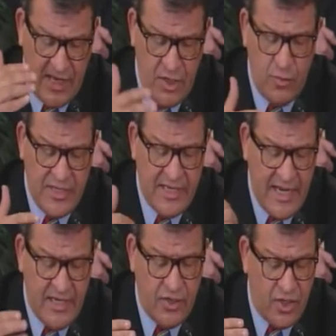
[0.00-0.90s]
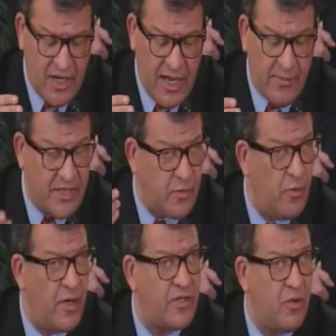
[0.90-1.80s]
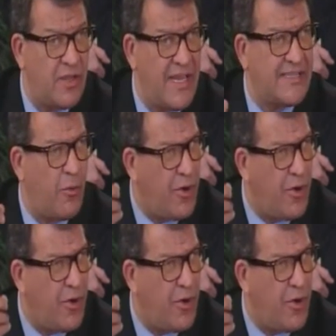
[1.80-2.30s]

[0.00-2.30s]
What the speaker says: And you indicated in your comment, that's where I wanted to go last.